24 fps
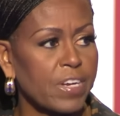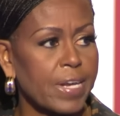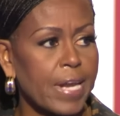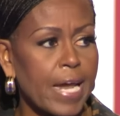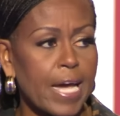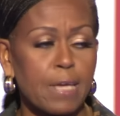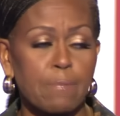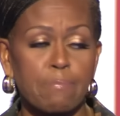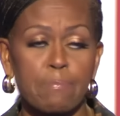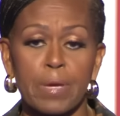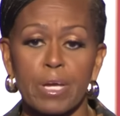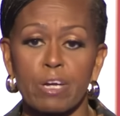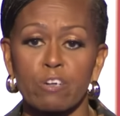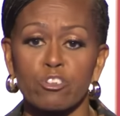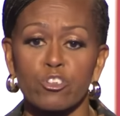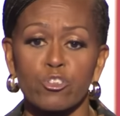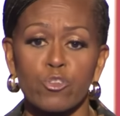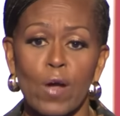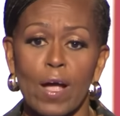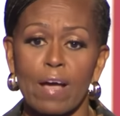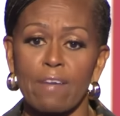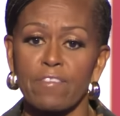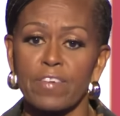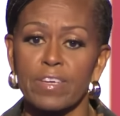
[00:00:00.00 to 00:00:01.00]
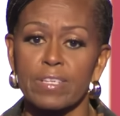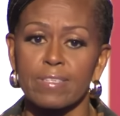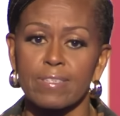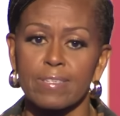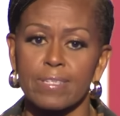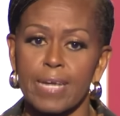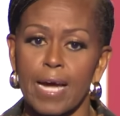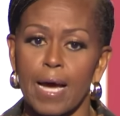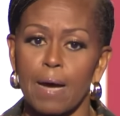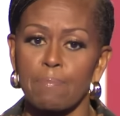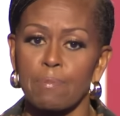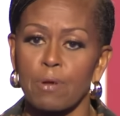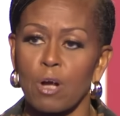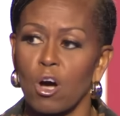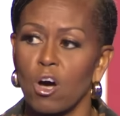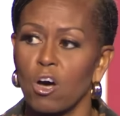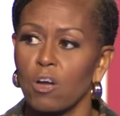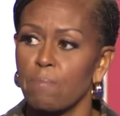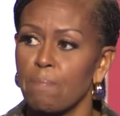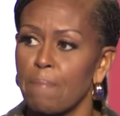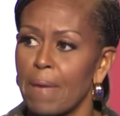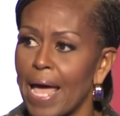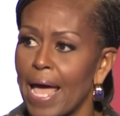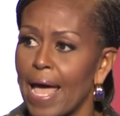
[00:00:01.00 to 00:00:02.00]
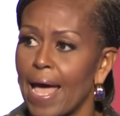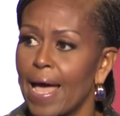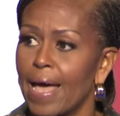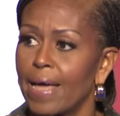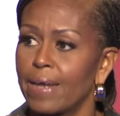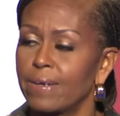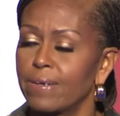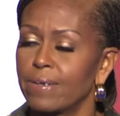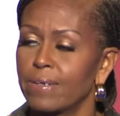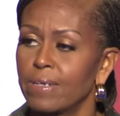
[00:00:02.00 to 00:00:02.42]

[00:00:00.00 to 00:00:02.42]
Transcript: nightmare traffic stop gone bad,